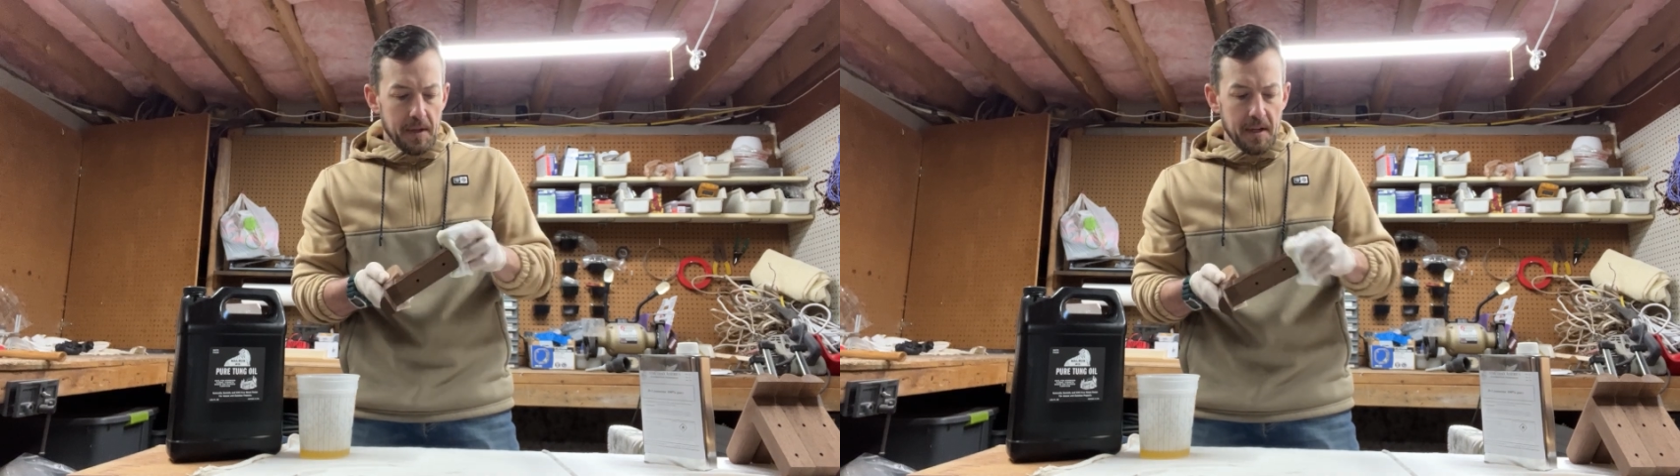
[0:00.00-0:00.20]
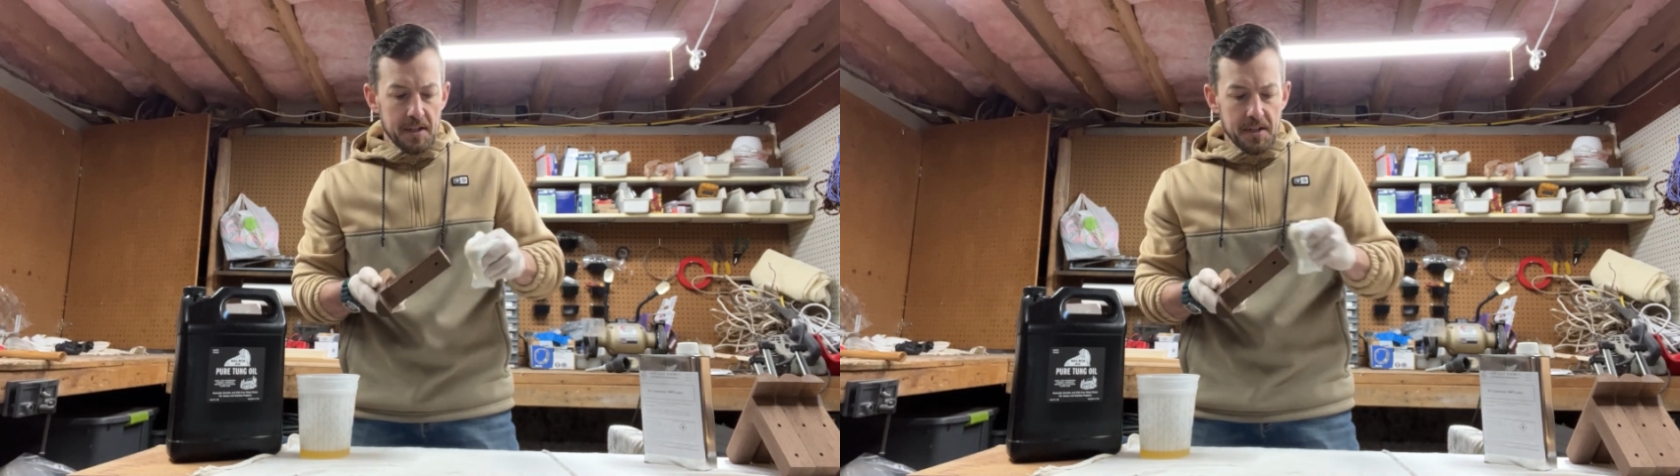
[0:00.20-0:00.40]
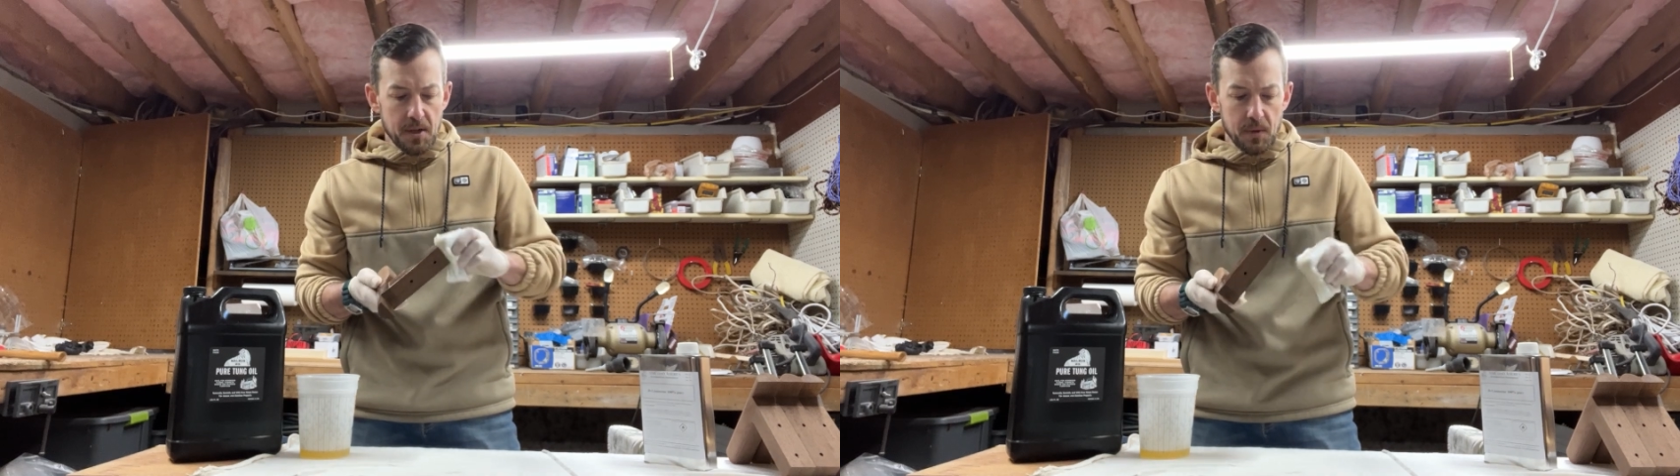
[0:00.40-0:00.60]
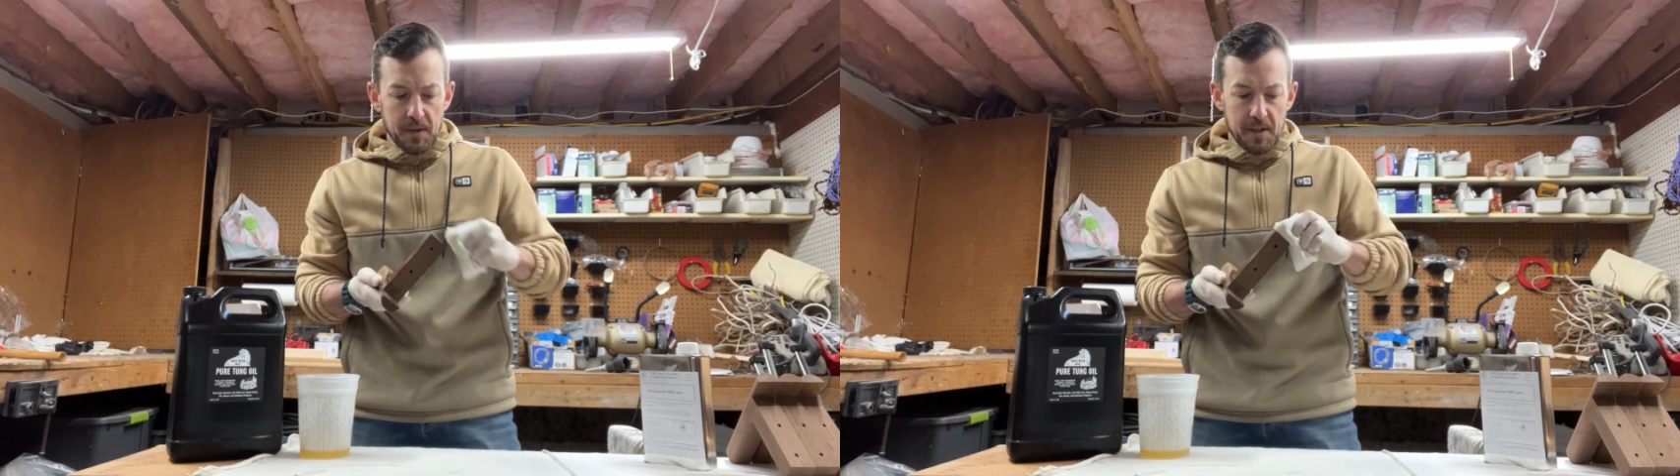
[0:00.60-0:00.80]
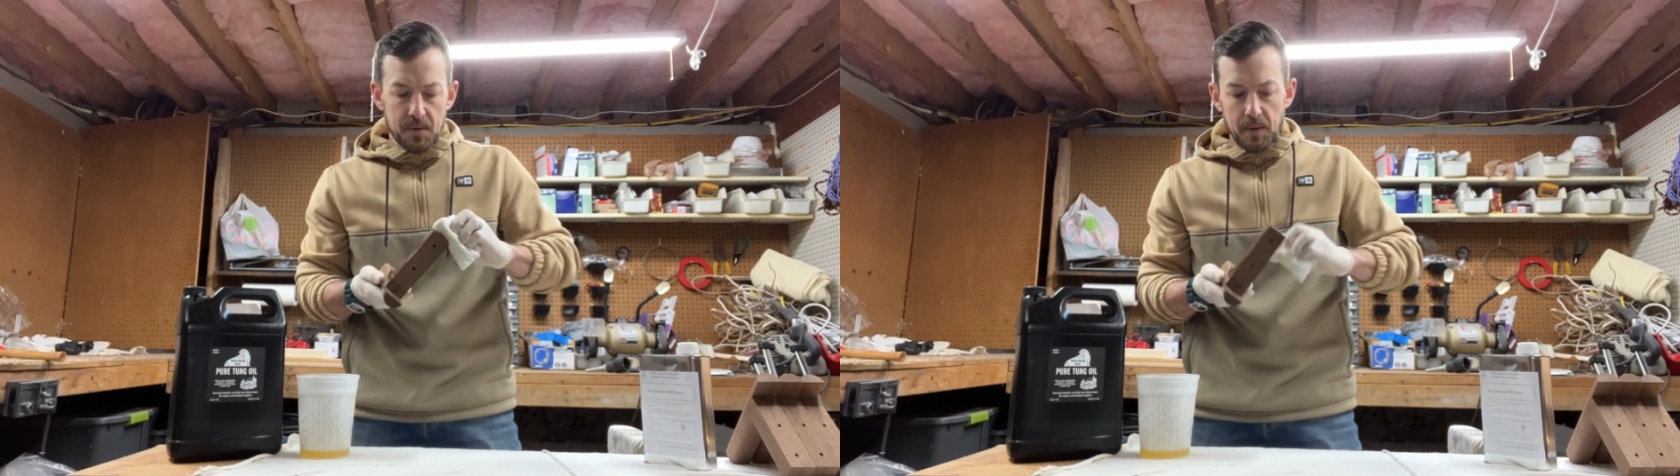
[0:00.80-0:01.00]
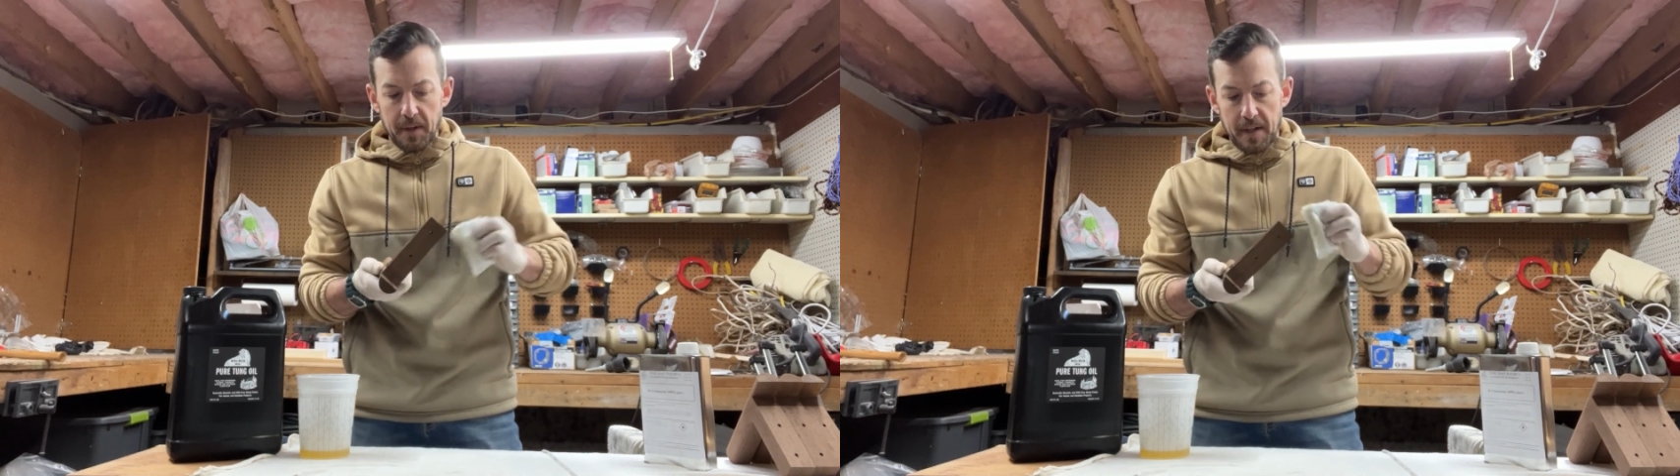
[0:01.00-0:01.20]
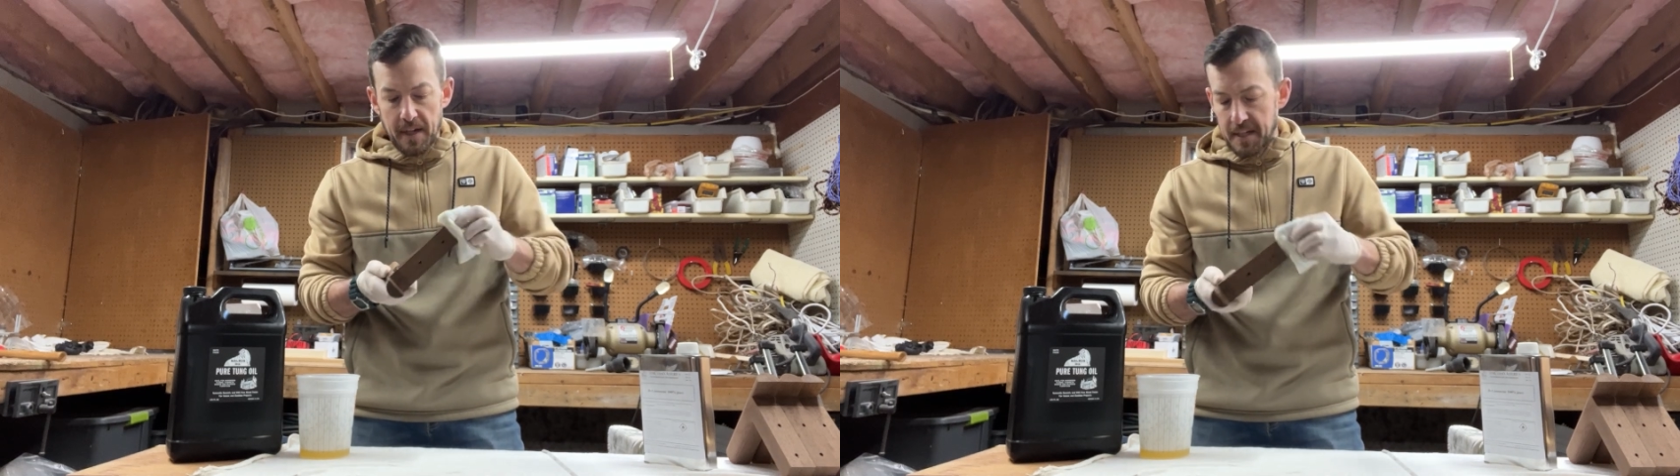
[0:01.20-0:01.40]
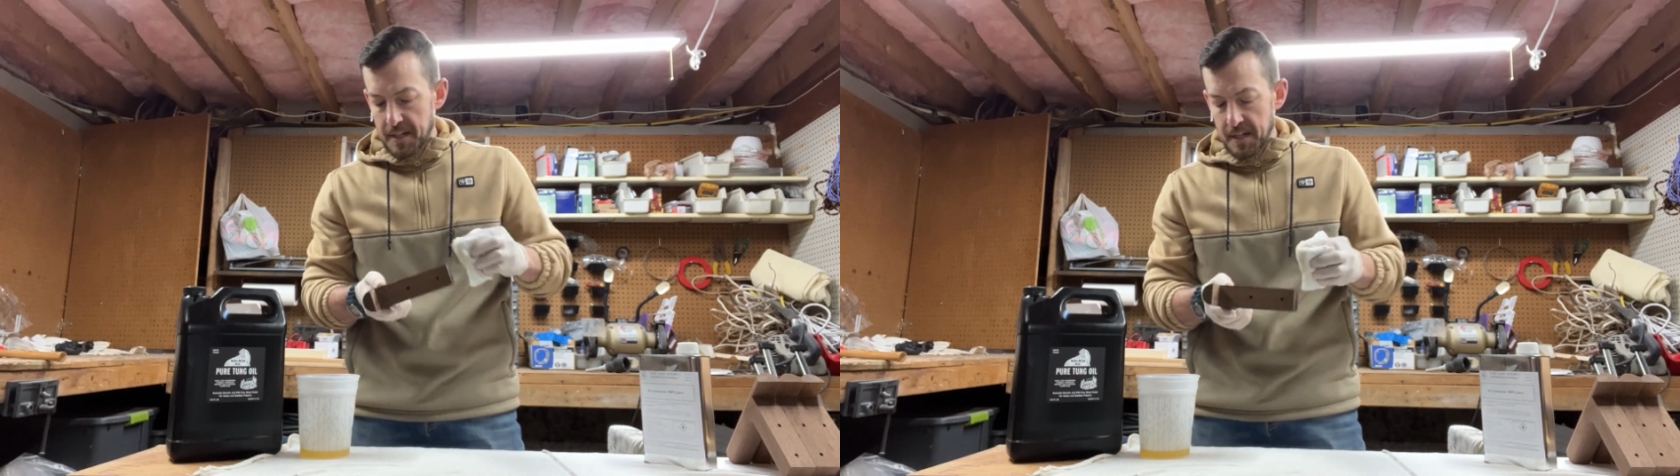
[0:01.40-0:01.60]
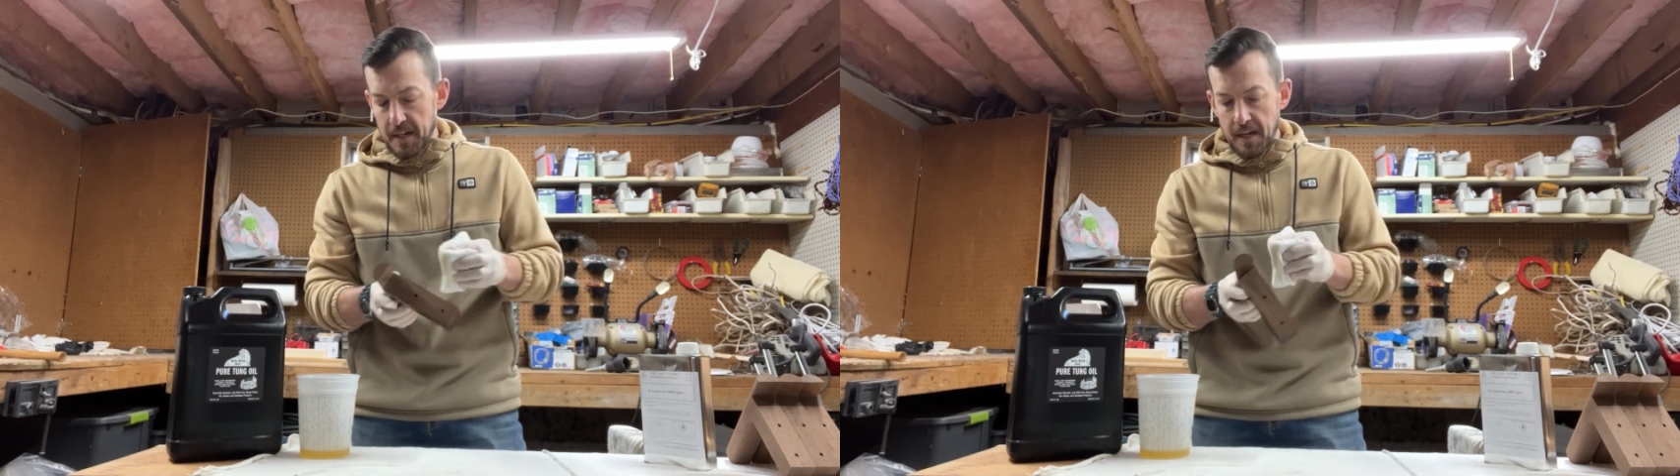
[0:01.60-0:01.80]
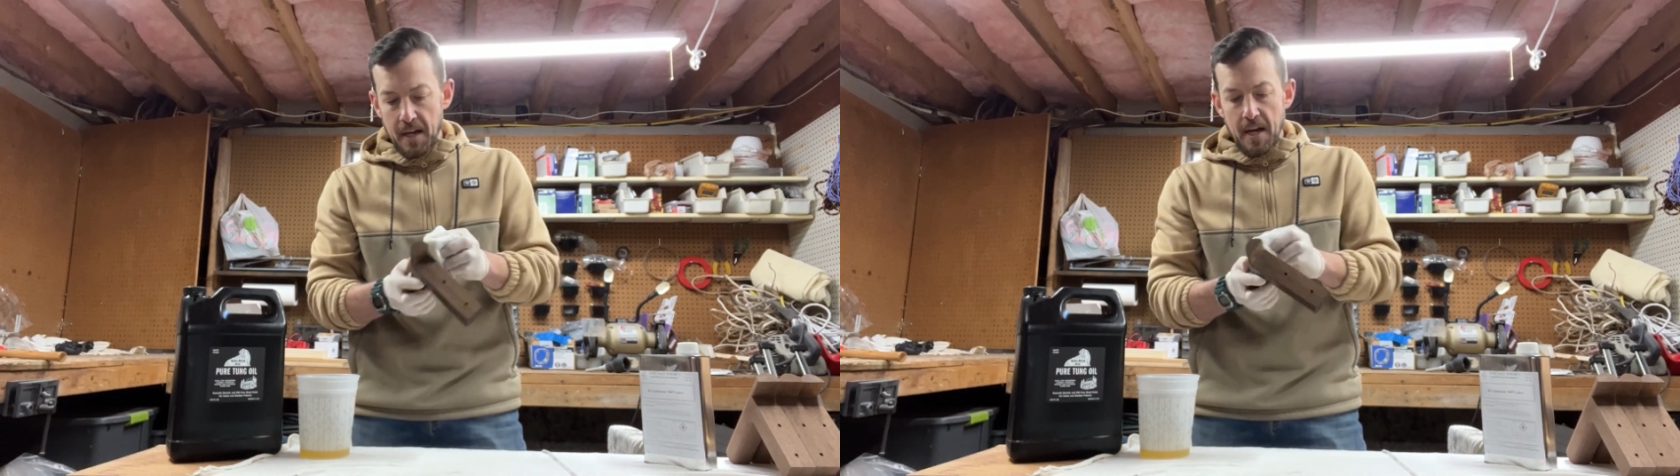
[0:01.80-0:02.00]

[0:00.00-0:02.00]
and soak this really nicely.